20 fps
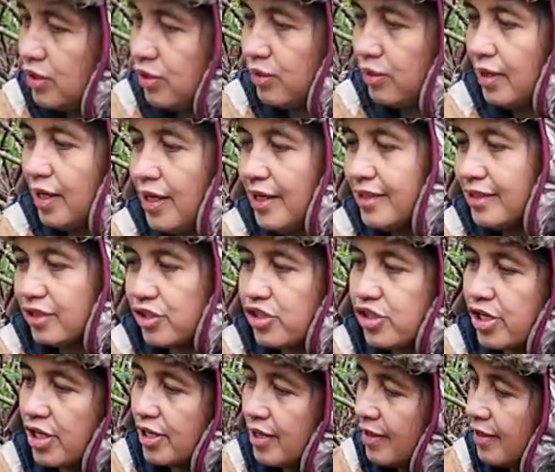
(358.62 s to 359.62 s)
inch.
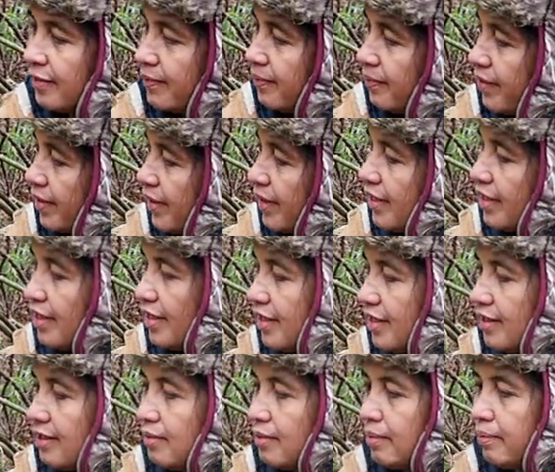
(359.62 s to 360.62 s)

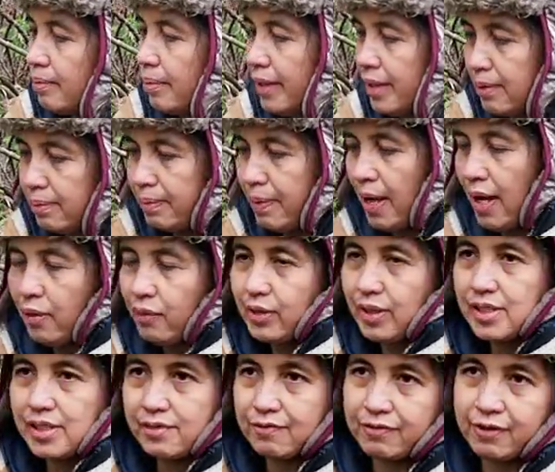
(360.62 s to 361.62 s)
But the power
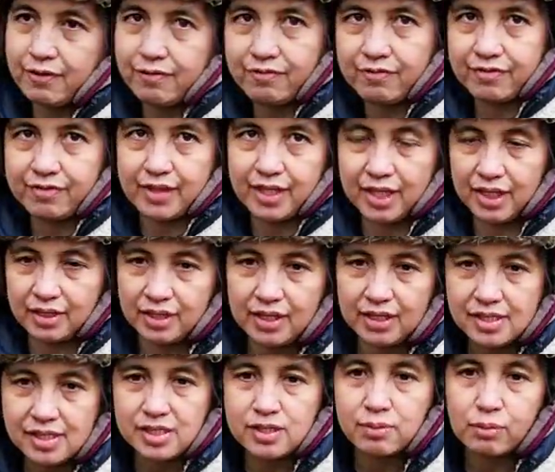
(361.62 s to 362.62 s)
is 50.
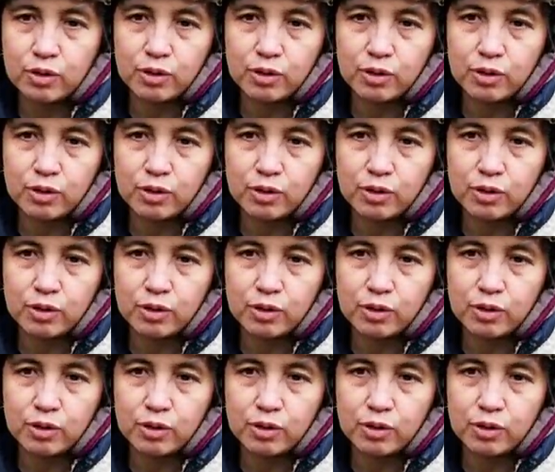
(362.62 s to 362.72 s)
This is more